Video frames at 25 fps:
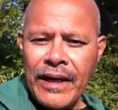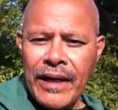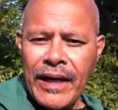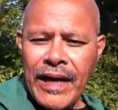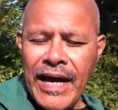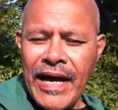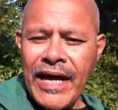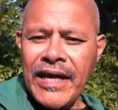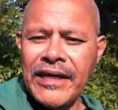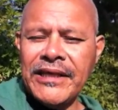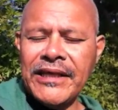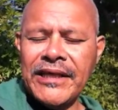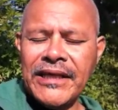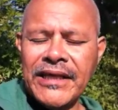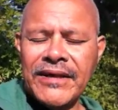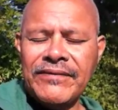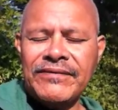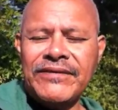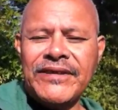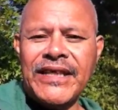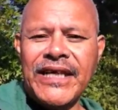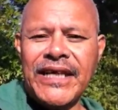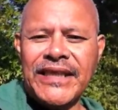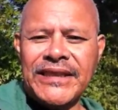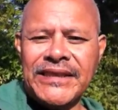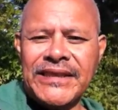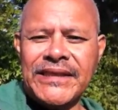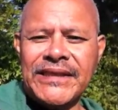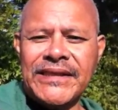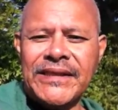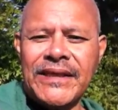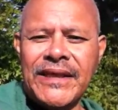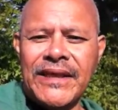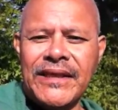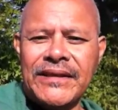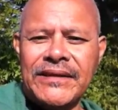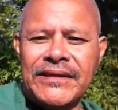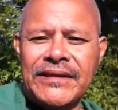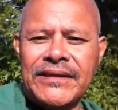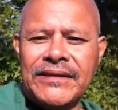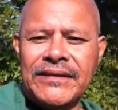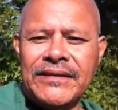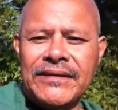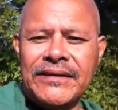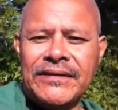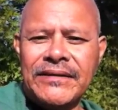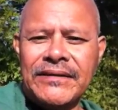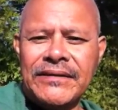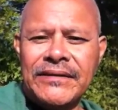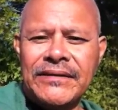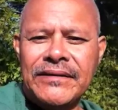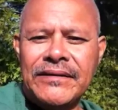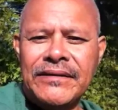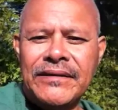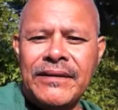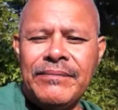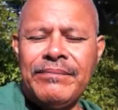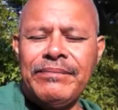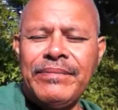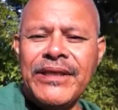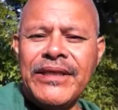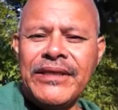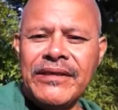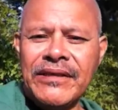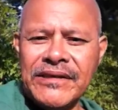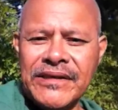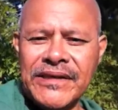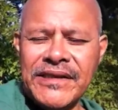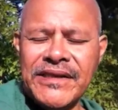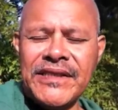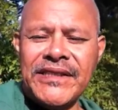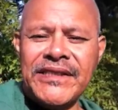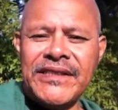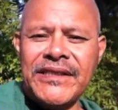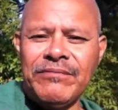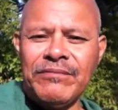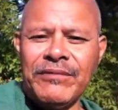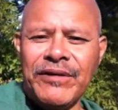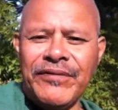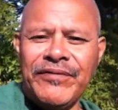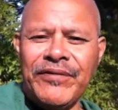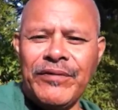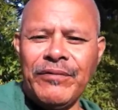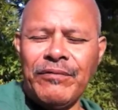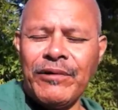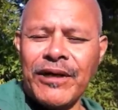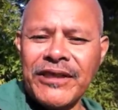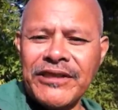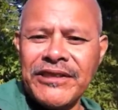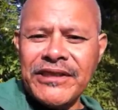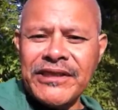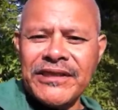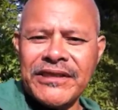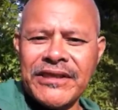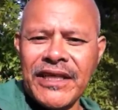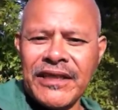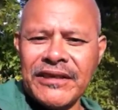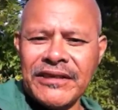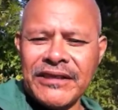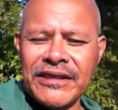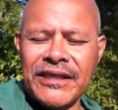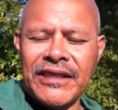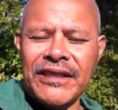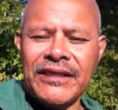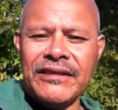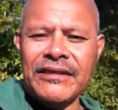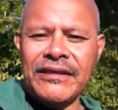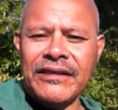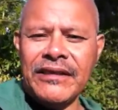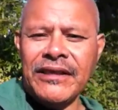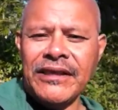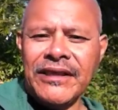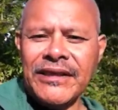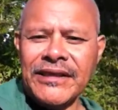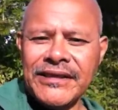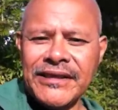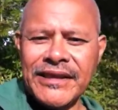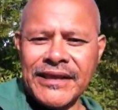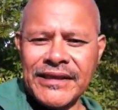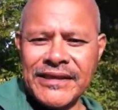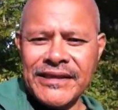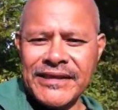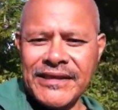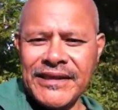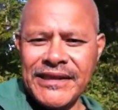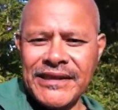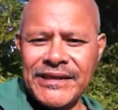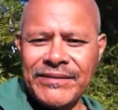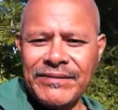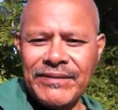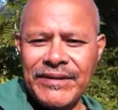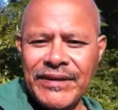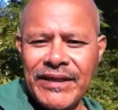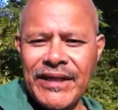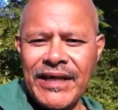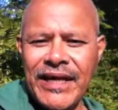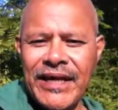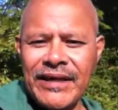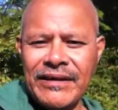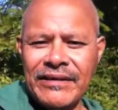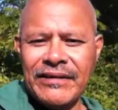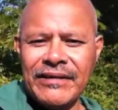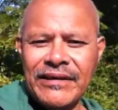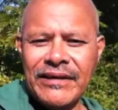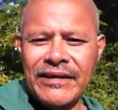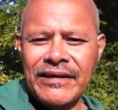how you love to exercise, and be consistent with it. Once you start to get success with that,